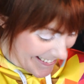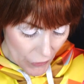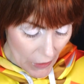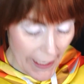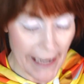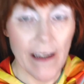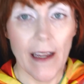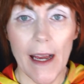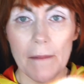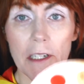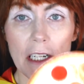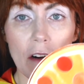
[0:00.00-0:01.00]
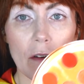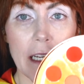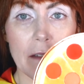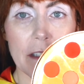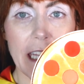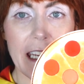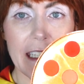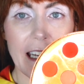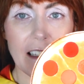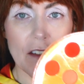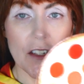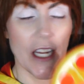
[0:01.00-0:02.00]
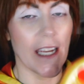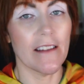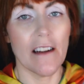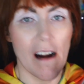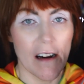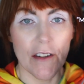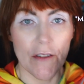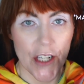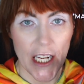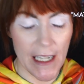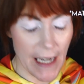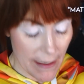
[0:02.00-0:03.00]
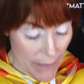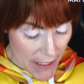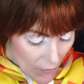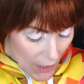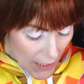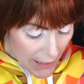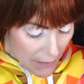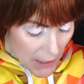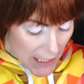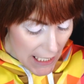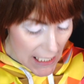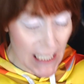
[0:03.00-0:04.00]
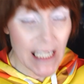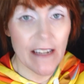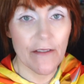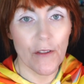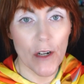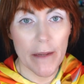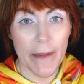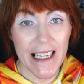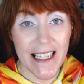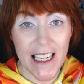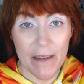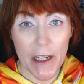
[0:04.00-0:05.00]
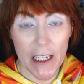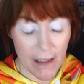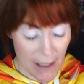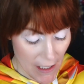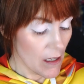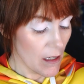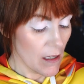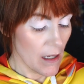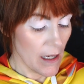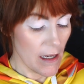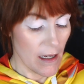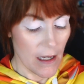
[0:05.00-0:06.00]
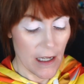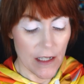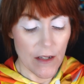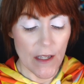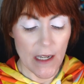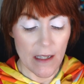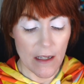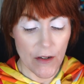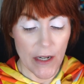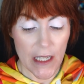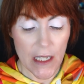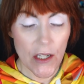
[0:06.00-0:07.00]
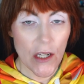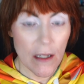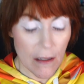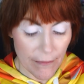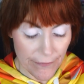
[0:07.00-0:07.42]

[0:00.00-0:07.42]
Okay, I'm going to go in with that yellow shade. There are no shade names. And I'm going to take an E40 by Sigma and use it as a transition.